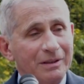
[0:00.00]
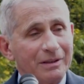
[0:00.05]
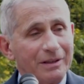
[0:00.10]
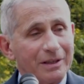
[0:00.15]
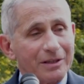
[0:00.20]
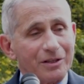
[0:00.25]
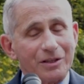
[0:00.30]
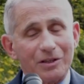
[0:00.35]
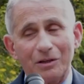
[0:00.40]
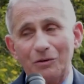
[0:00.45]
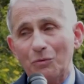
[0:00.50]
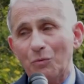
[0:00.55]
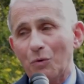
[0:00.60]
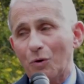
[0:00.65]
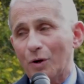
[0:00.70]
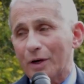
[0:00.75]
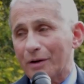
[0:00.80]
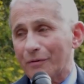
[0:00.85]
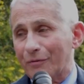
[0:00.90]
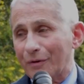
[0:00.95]
this
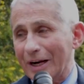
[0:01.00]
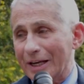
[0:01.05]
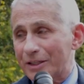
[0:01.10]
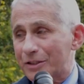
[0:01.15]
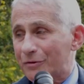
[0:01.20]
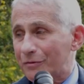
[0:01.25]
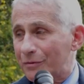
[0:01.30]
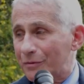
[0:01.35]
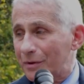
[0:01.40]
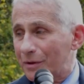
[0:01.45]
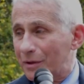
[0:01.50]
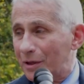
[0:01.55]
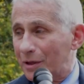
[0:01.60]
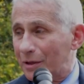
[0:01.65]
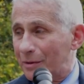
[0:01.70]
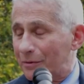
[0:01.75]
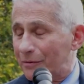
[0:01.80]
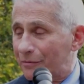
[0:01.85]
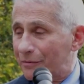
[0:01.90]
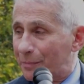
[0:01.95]
award of Res
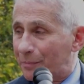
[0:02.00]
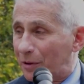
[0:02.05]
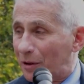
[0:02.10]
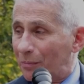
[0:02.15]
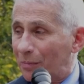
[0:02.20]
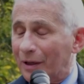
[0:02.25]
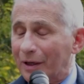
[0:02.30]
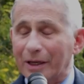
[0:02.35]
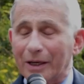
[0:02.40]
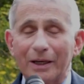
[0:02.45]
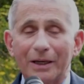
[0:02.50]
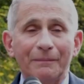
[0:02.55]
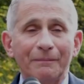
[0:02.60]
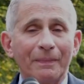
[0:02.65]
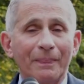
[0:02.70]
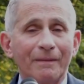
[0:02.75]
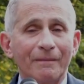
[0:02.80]
Publica,